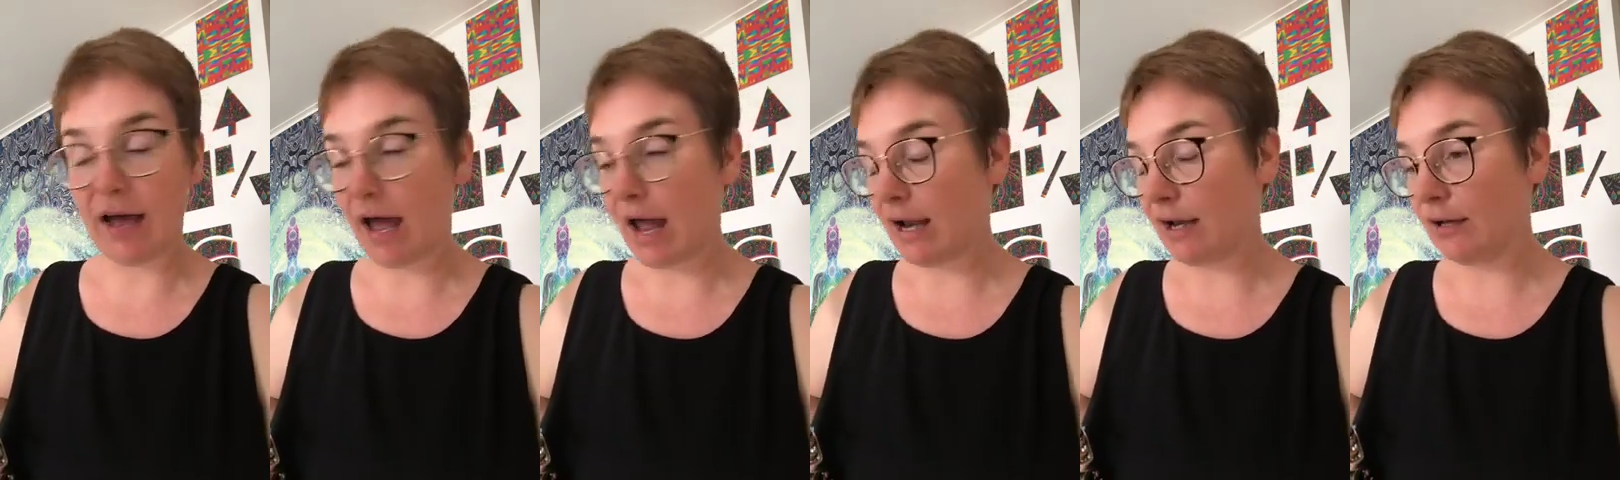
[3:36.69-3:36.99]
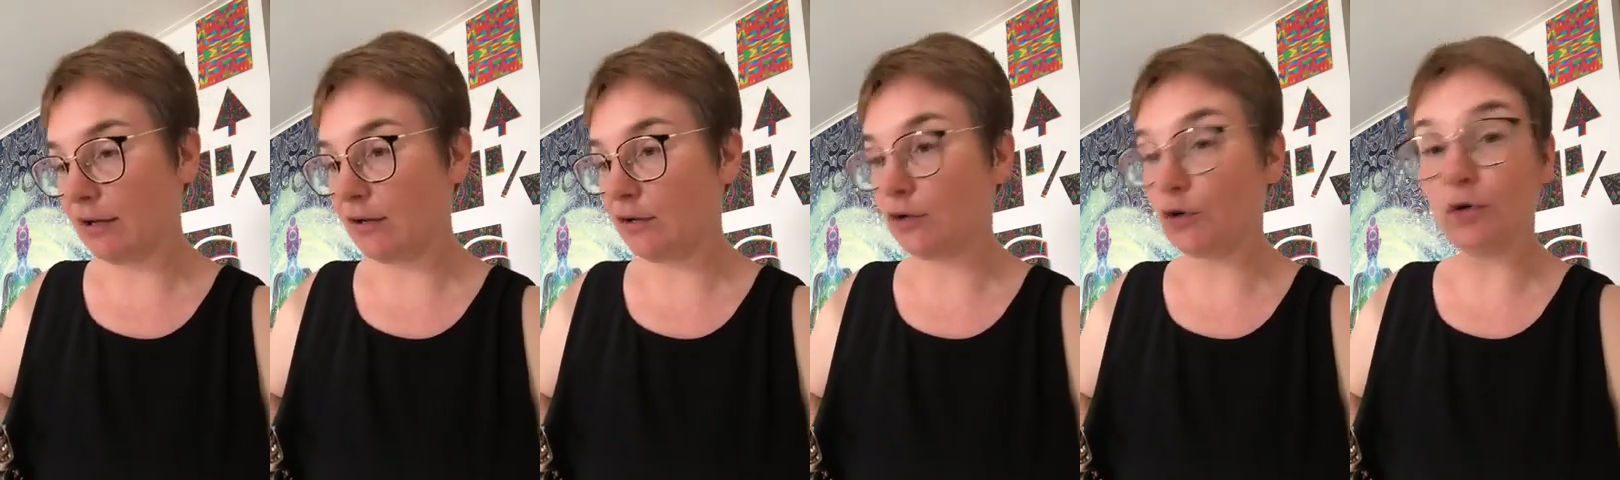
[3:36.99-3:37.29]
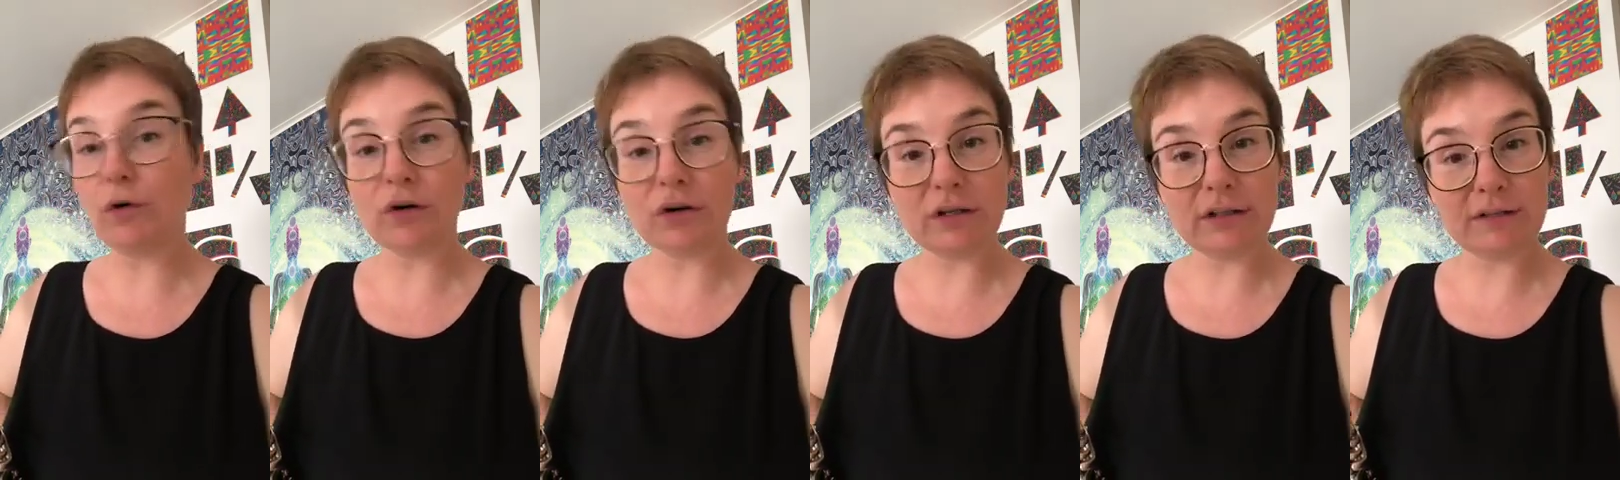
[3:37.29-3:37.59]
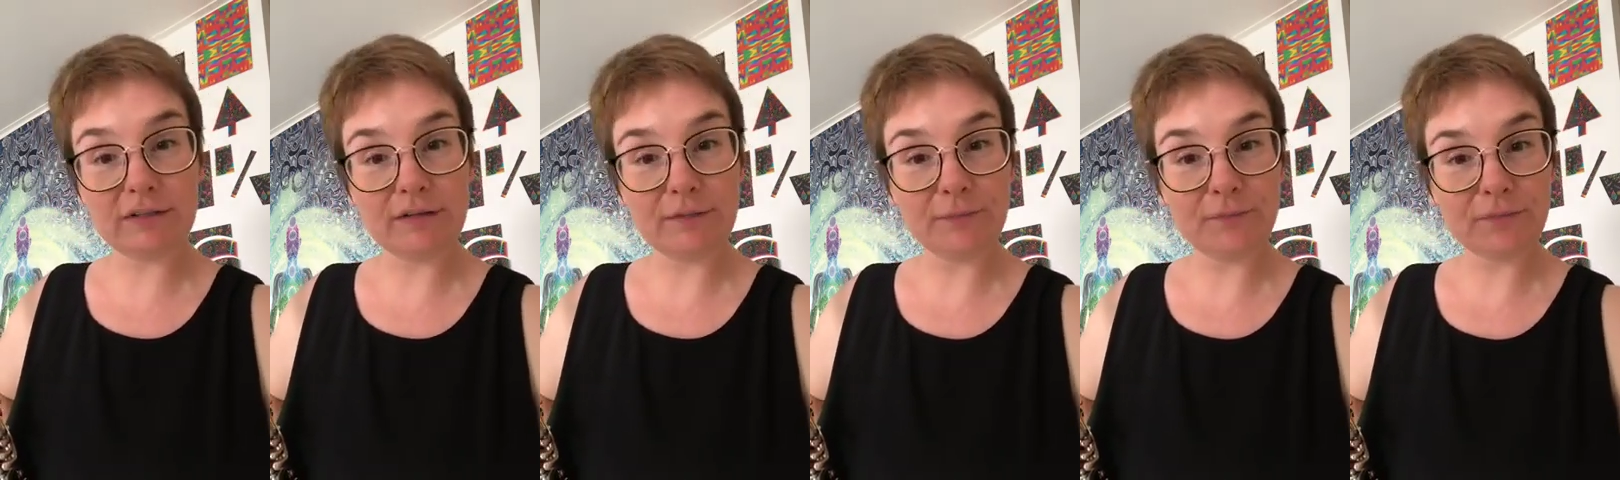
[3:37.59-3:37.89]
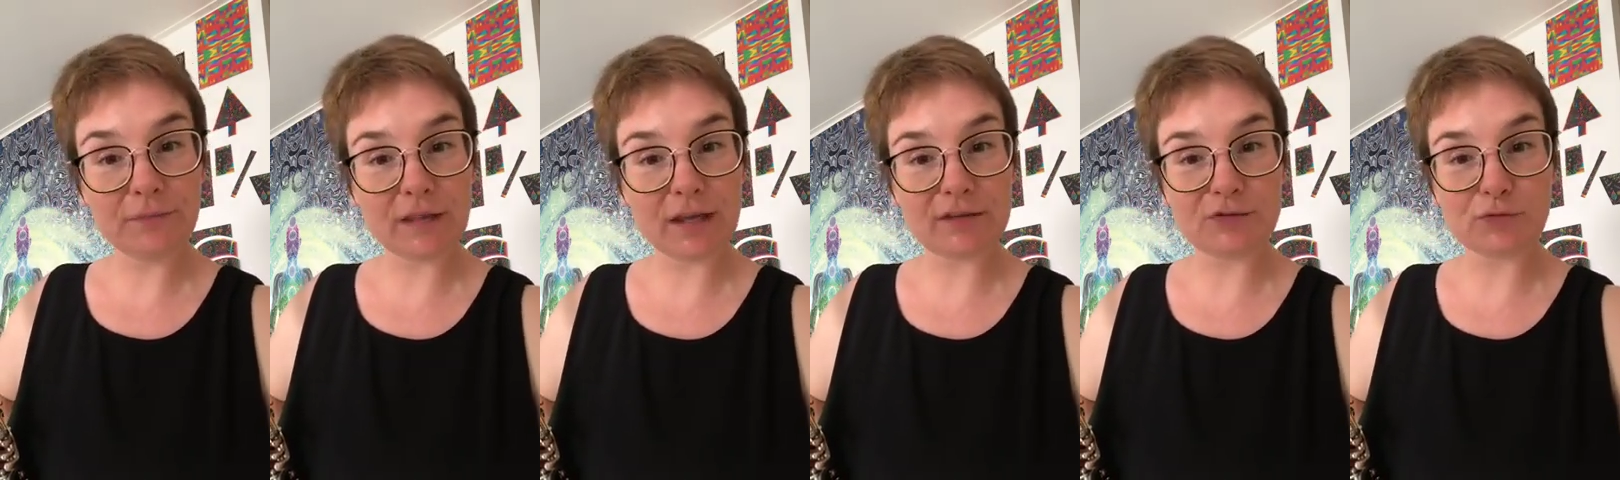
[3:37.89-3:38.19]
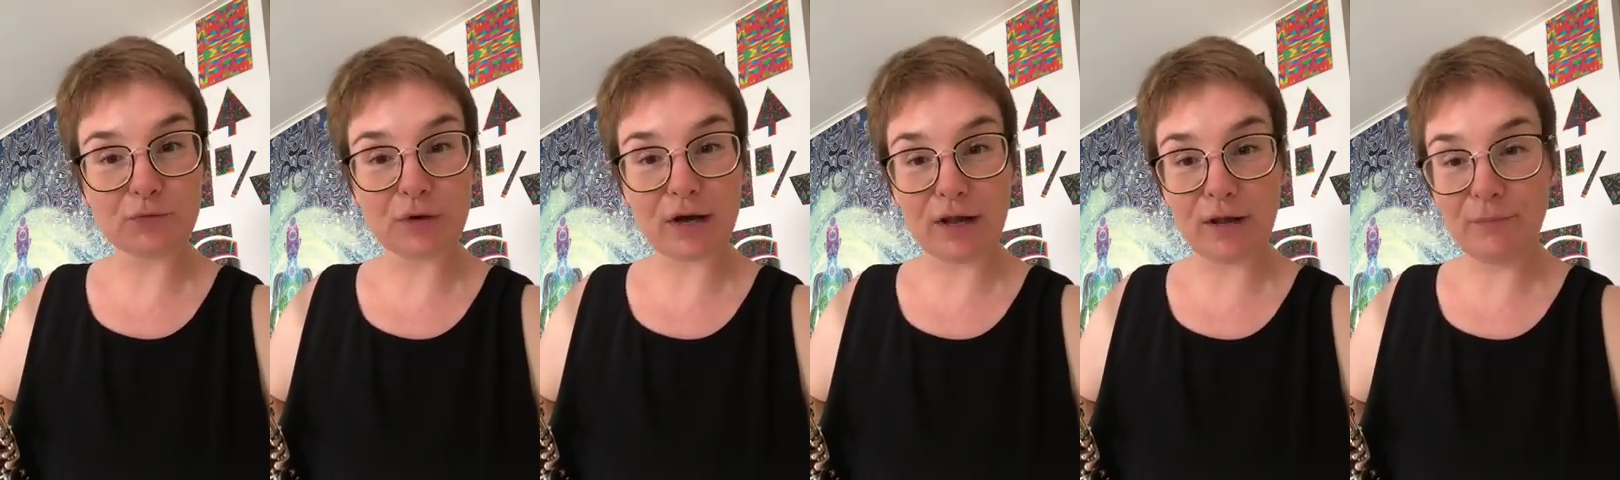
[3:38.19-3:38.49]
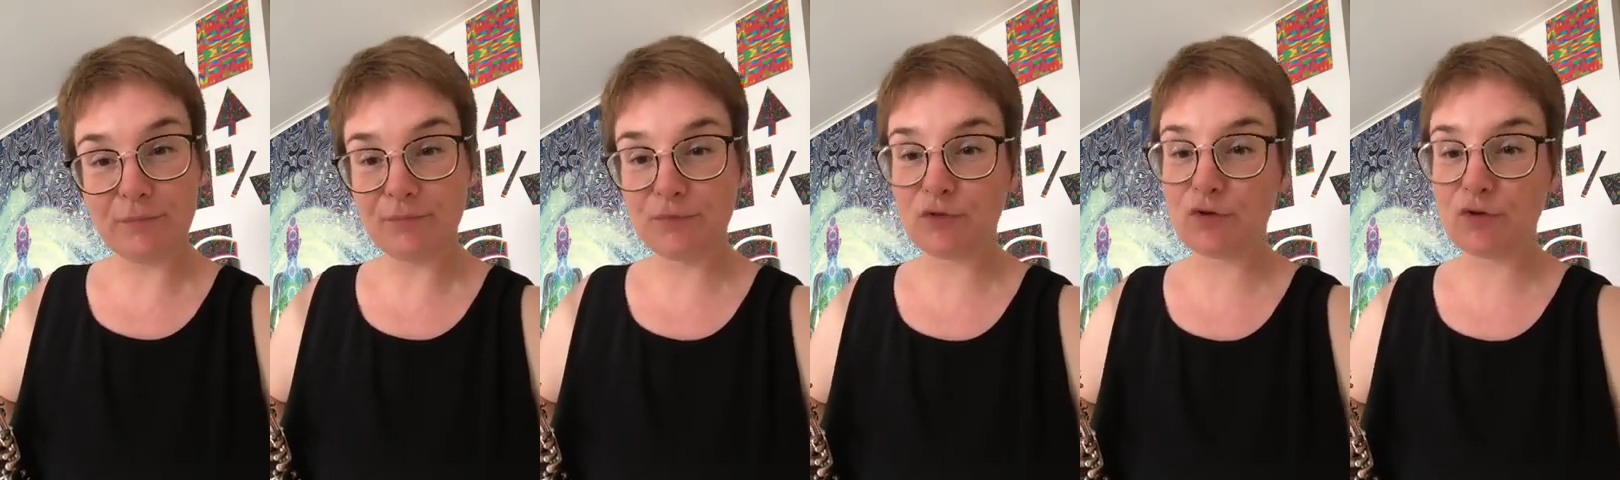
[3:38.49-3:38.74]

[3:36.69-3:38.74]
and yogurt as well.